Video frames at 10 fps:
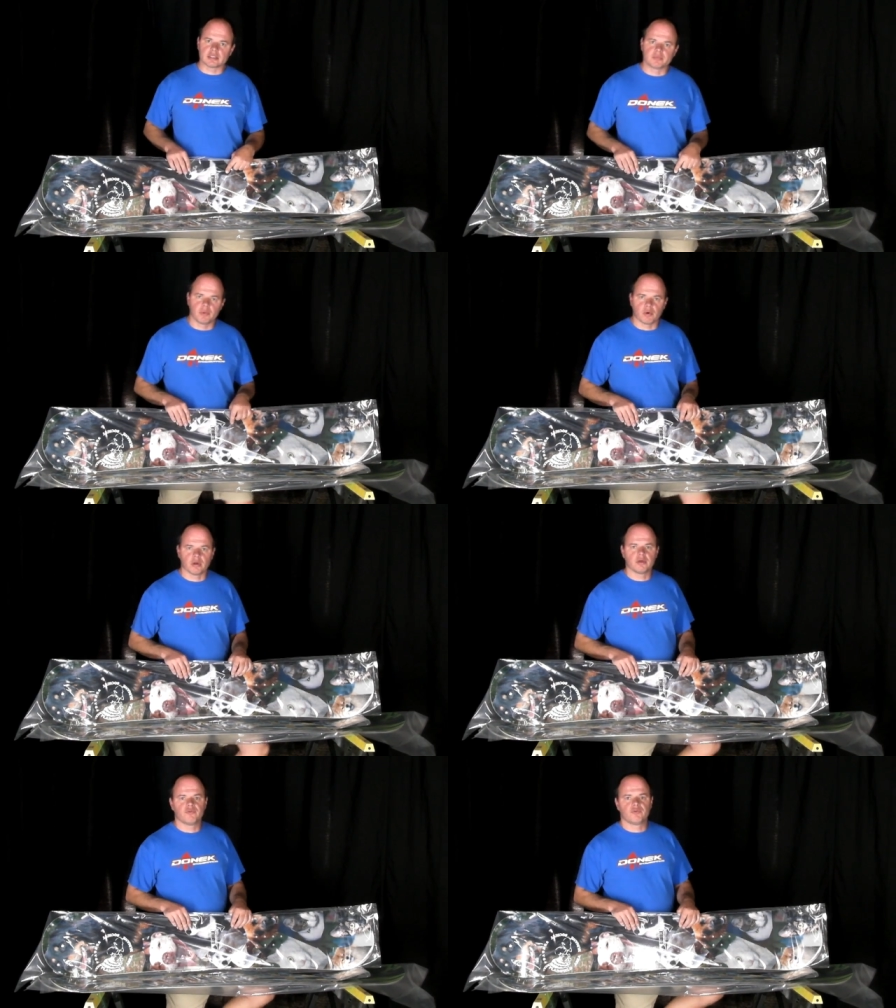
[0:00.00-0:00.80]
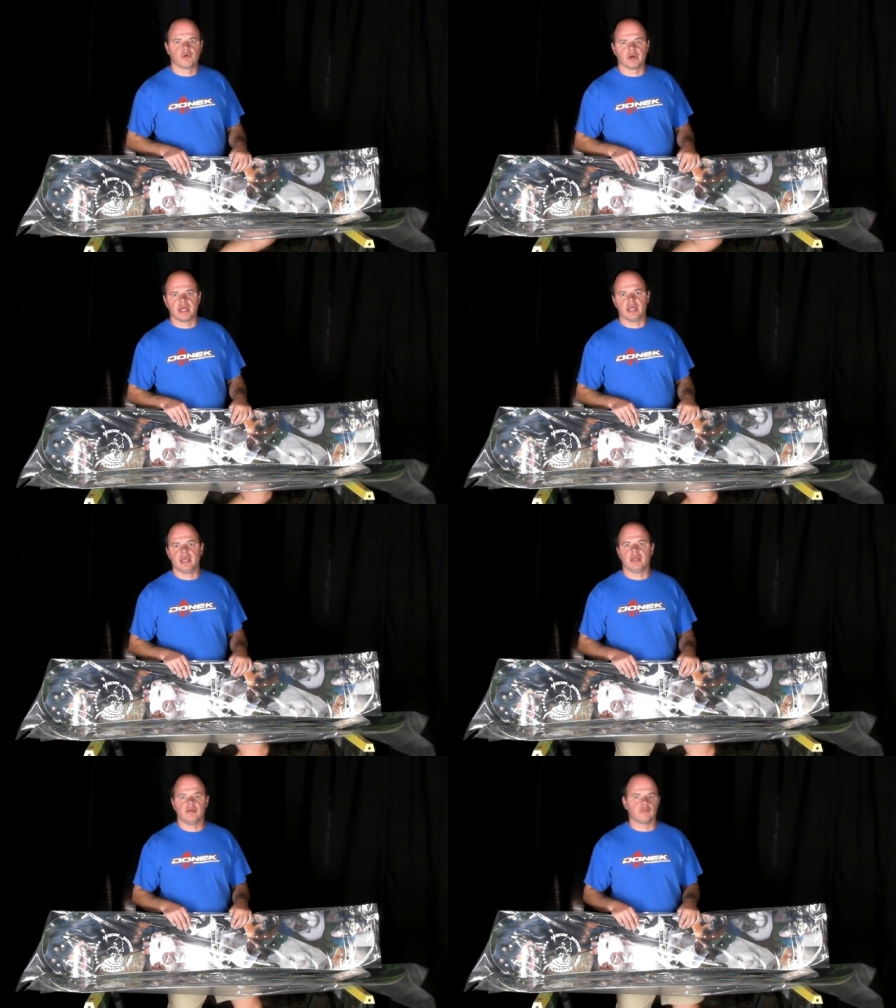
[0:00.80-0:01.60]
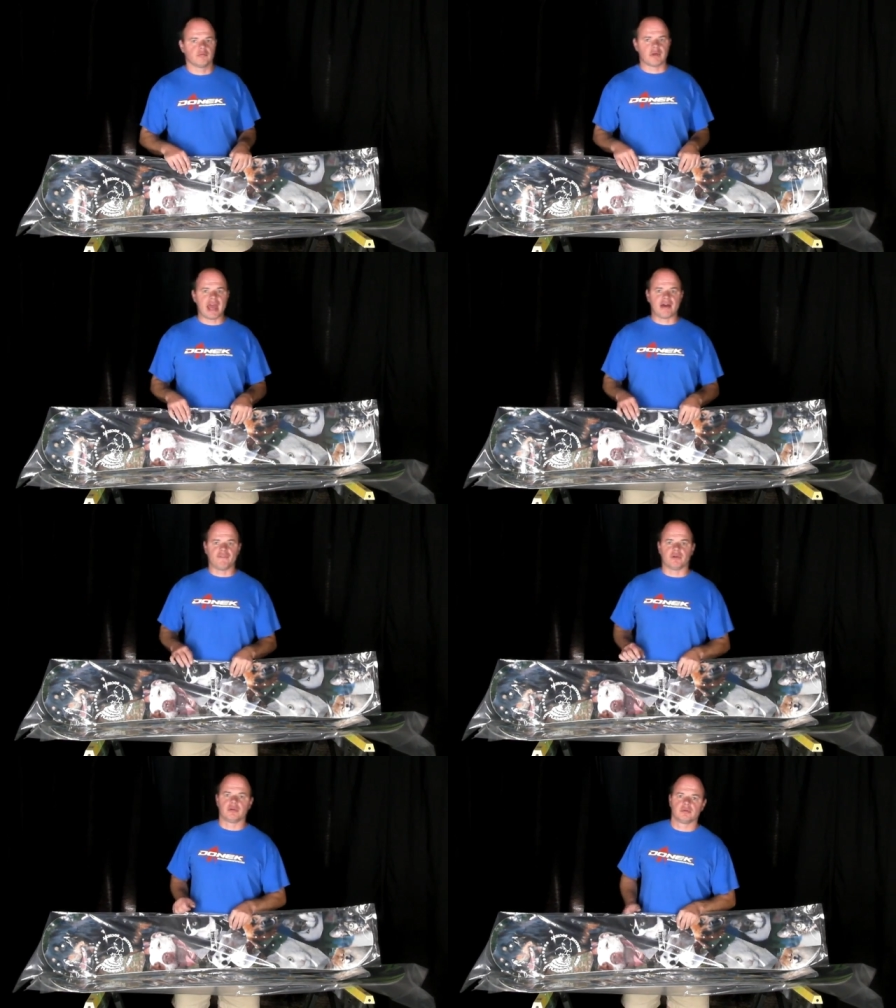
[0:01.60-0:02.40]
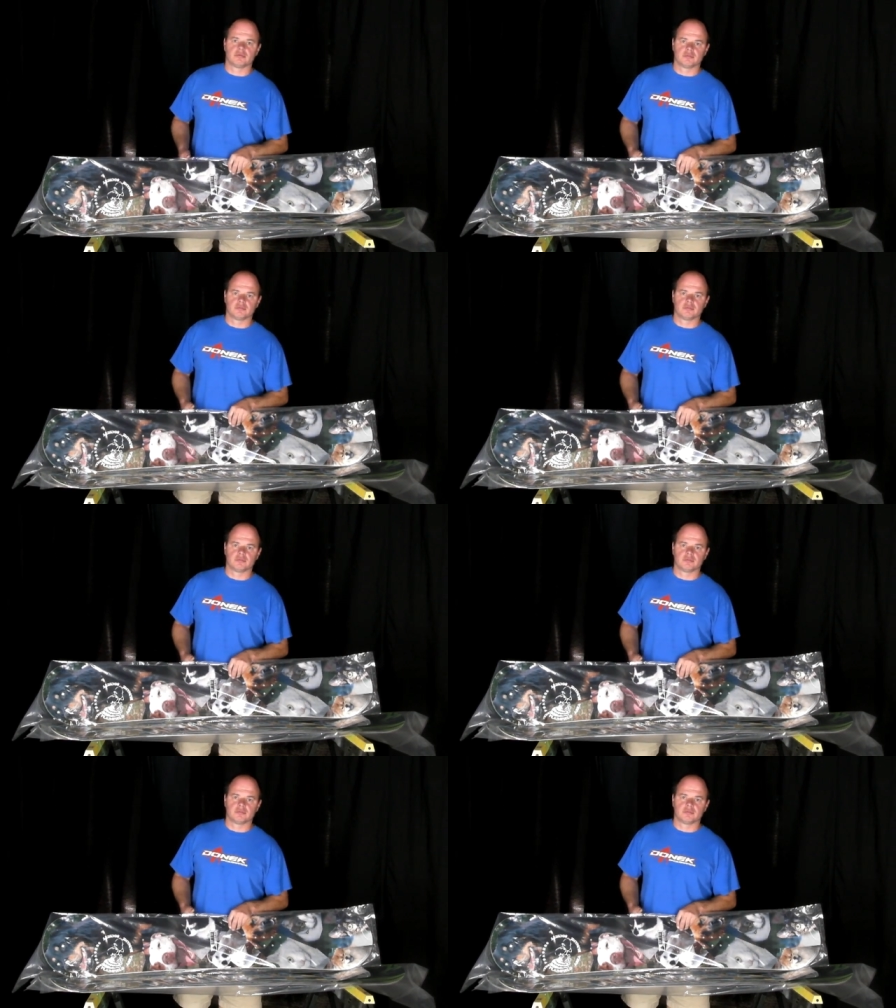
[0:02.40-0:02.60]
this board for a raffle